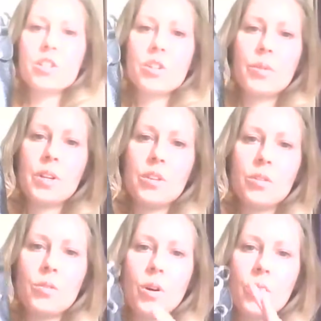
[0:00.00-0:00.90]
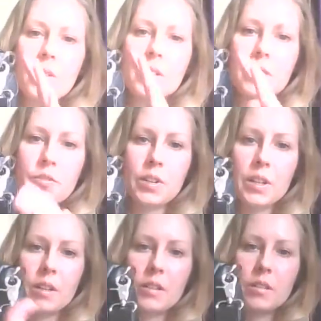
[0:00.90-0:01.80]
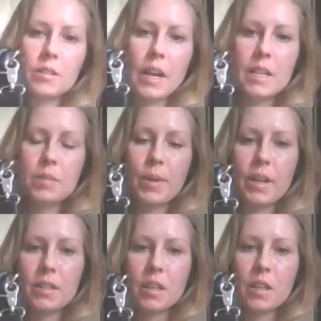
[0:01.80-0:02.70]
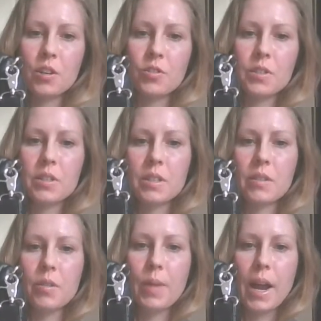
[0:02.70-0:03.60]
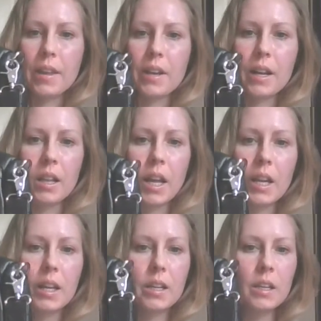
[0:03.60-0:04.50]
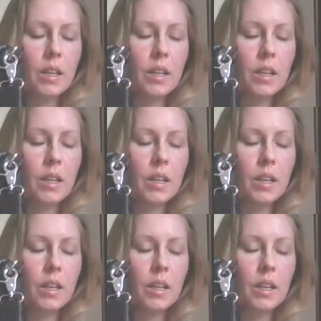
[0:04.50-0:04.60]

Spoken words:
showing you all the different aspects and characteristics of the bag that I like,